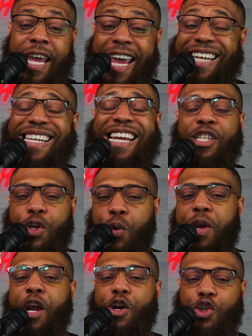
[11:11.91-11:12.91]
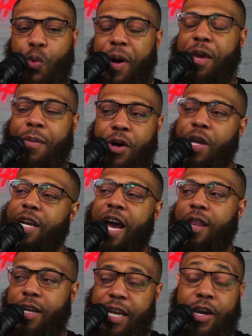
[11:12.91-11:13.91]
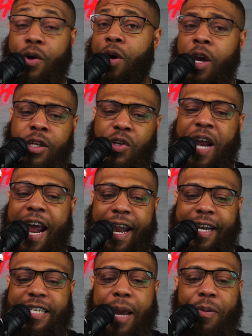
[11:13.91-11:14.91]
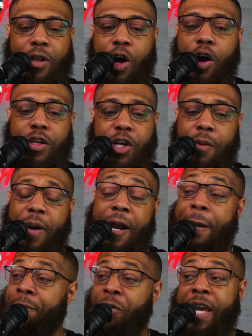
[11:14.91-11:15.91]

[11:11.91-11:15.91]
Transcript: He gets a two-year, twenty million dollar deal. So not any type of long-term money.